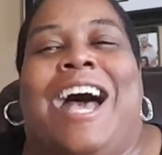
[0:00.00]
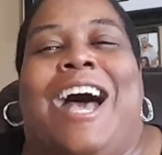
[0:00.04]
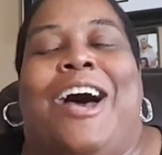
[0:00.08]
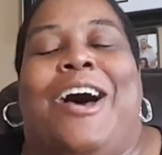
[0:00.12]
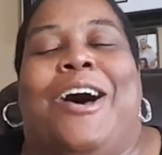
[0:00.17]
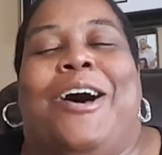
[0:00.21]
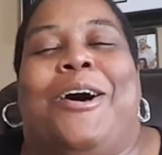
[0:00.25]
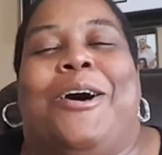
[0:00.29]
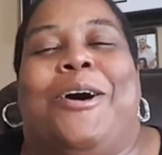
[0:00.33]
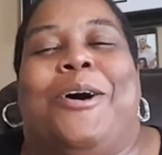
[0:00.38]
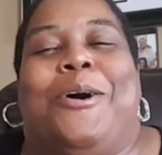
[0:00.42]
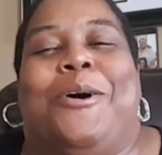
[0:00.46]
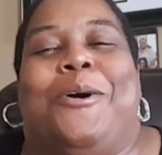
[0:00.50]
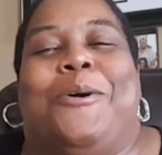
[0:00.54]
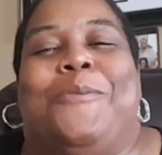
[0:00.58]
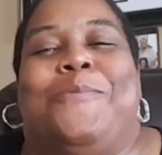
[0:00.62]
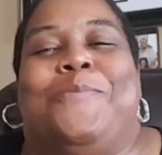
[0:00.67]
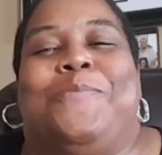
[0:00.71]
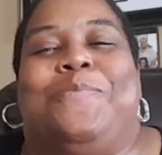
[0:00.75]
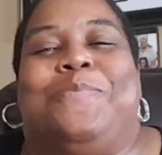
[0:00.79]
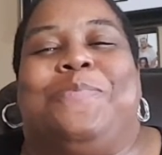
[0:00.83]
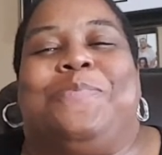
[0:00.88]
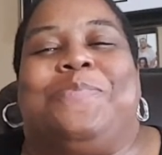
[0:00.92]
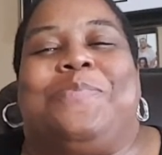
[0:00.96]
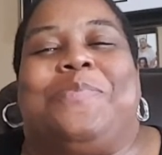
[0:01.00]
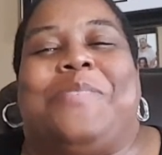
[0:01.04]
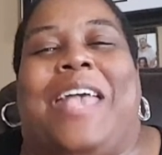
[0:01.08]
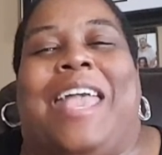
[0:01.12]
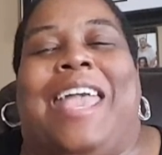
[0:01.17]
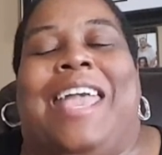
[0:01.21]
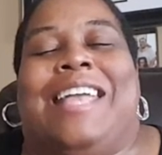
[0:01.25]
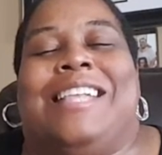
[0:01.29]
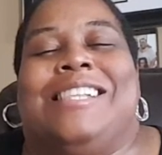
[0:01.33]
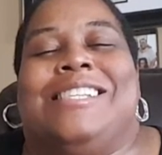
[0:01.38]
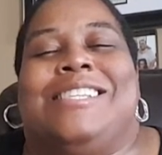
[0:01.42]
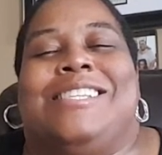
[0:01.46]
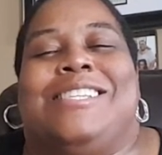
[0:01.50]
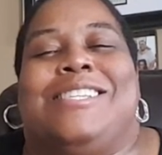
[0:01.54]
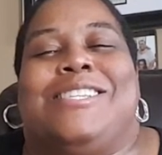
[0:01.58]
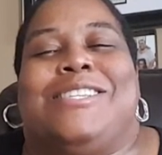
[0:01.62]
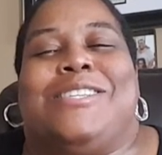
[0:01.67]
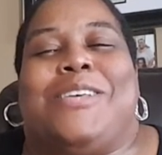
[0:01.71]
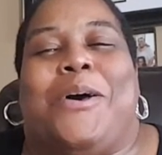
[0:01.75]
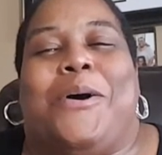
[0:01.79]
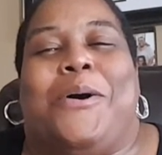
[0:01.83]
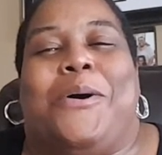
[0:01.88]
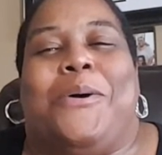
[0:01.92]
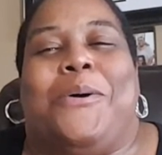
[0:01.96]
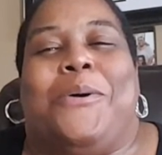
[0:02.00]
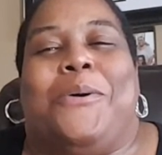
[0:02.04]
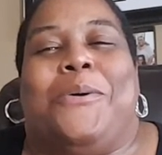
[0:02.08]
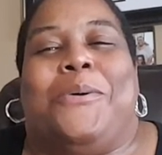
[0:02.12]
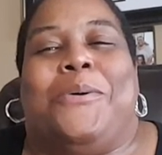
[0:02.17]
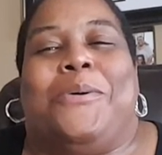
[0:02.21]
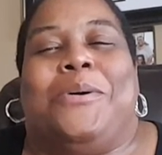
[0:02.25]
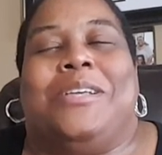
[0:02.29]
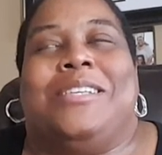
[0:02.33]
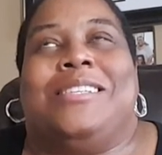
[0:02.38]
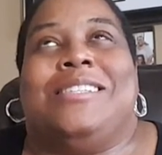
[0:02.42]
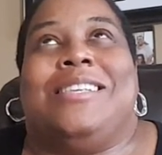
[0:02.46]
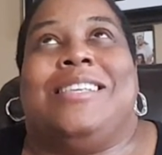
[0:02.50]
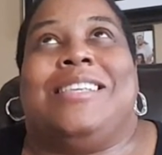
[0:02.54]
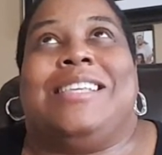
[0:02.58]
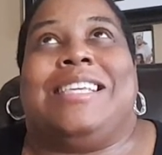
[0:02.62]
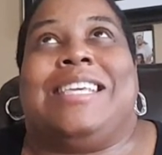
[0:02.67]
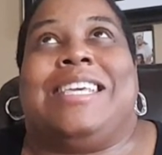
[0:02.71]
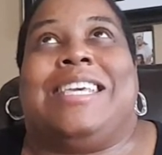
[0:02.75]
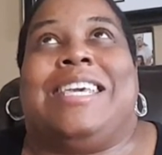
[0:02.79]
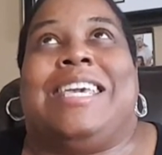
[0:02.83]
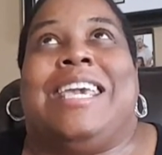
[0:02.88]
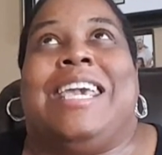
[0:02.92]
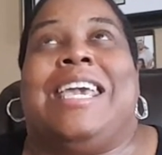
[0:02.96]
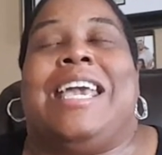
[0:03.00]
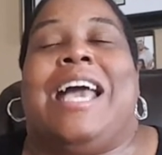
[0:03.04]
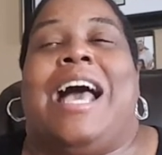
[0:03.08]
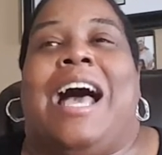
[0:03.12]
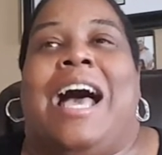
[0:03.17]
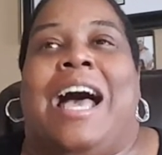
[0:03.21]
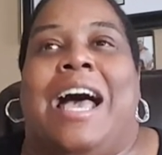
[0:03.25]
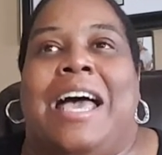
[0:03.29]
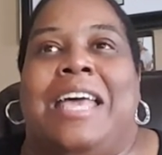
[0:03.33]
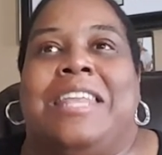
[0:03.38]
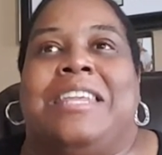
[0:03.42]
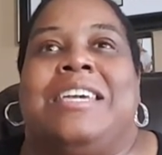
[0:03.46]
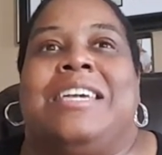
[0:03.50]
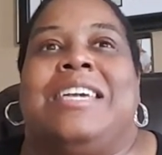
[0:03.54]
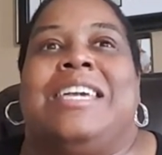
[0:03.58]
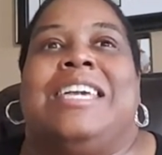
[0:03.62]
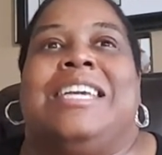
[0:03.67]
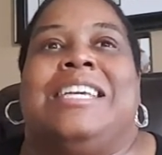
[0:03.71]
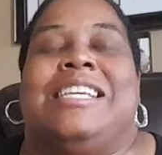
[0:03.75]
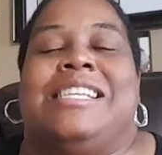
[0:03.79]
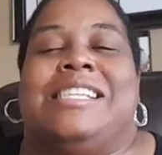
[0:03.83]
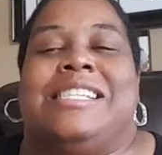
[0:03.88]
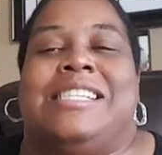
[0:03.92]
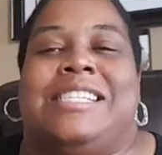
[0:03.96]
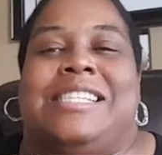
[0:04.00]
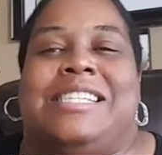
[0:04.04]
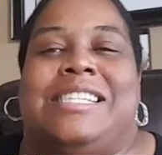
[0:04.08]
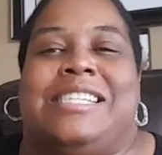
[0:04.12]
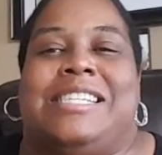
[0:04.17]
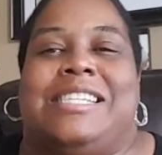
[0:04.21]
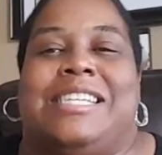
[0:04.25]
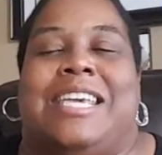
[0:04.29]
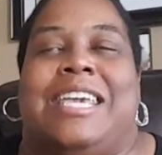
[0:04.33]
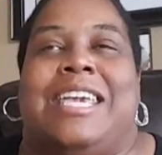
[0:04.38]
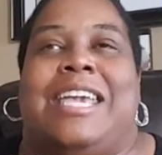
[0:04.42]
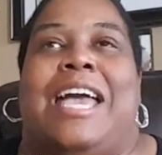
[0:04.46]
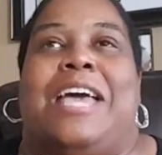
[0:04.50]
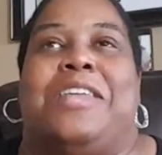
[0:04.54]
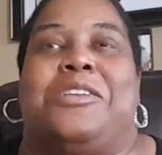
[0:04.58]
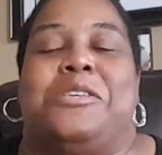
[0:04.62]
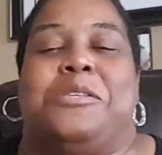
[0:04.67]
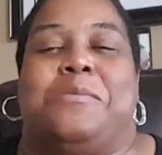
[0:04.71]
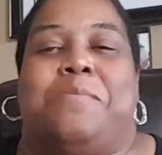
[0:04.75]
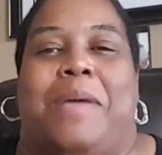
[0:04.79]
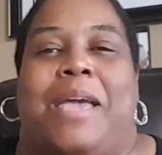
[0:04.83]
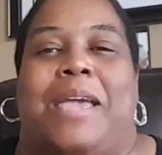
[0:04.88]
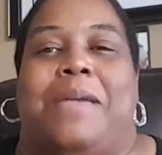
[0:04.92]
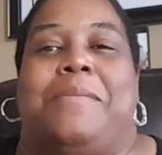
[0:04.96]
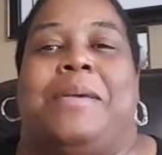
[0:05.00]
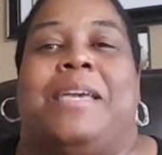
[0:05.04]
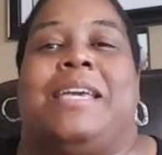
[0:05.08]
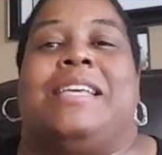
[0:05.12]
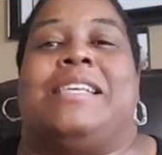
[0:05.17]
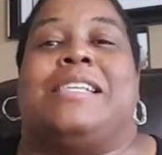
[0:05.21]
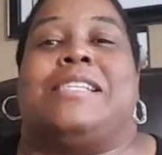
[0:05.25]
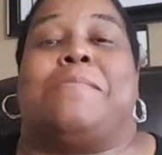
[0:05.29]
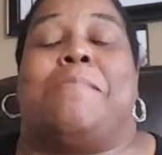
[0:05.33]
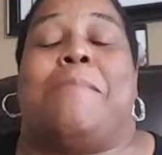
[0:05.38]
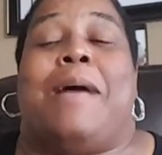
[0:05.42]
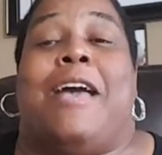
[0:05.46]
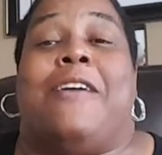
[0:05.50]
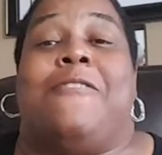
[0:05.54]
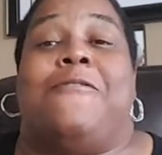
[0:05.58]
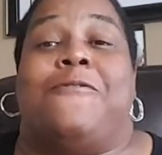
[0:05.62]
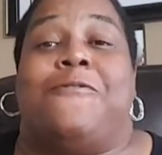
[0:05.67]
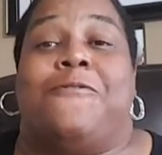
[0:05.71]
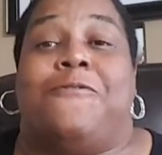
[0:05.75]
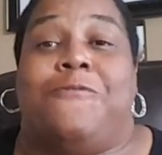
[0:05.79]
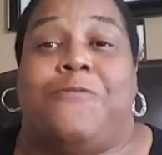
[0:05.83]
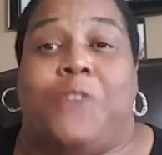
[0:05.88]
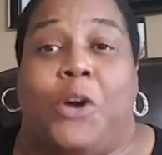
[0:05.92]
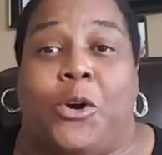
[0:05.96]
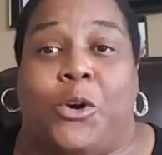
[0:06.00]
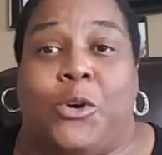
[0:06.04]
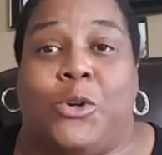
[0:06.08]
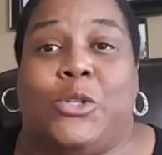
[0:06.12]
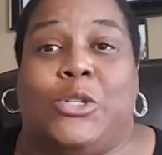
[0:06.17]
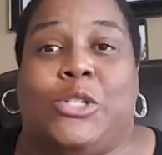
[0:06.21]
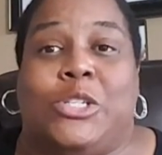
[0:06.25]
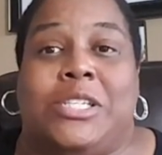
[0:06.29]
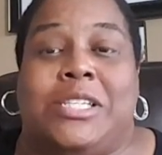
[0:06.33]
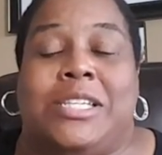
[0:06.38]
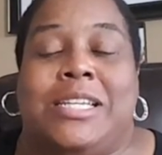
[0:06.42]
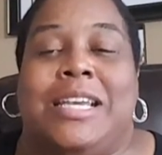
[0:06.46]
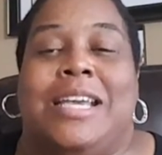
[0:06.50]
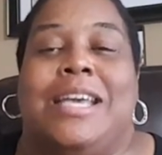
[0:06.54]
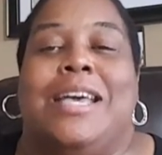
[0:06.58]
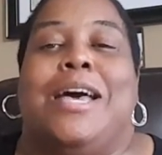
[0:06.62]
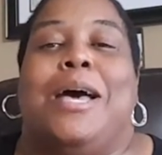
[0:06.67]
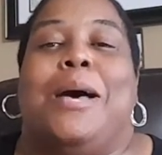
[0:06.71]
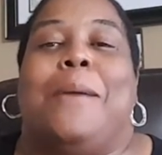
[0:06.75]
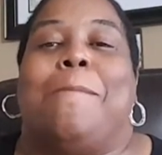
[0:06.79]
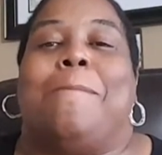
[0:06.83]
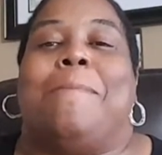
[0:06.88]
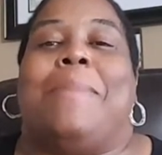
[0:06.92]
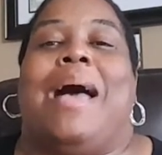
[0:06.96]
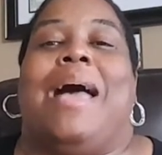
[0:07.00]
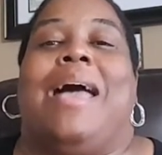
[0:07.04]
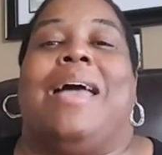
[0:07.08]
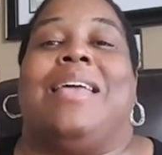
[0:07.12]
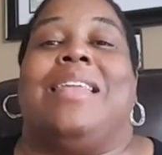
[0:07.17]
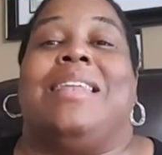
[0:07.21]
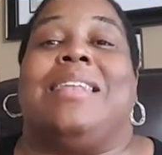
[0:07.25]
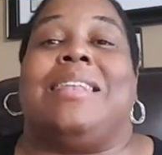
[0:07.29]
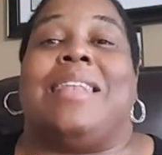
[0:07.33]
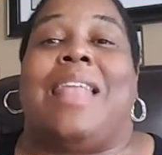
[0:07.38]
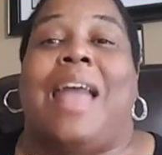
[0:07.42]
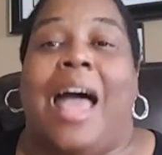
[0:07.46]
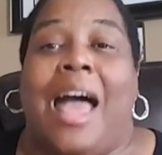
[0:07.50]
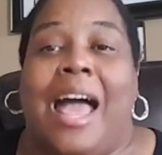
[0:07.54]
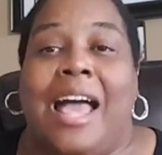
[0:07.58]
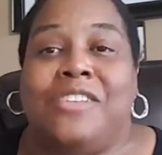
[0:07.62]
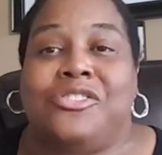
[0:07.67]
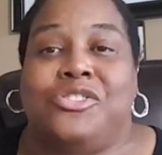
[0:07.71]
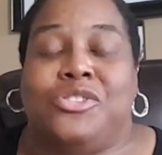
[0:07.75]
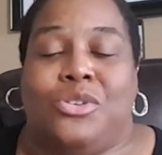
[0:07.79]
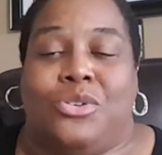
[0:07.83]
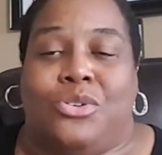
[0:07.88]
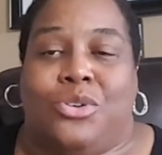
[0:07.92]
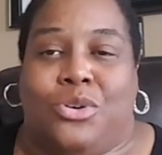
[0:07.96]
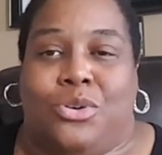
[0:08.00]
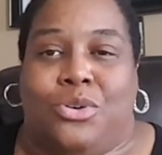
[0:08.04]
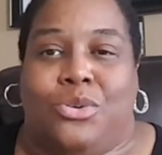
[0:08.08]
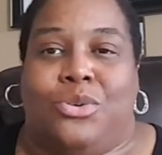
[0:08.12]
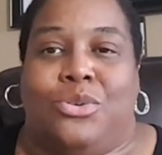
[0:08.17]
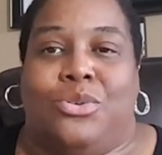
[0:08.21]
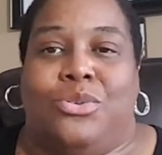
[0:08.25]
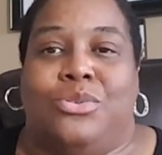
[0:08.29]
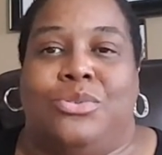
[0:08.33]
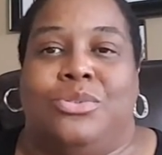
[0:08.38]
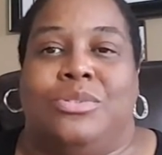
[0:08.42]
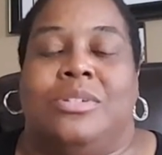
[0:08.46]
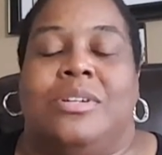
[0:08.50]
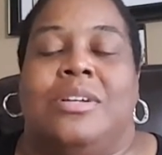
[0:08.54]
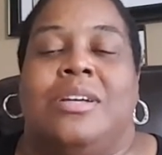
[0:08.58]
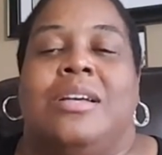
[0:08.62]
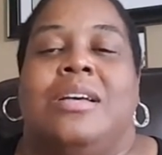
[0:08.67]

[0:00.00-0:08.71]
um, and so Kiana is, Kiana's baby is my first biological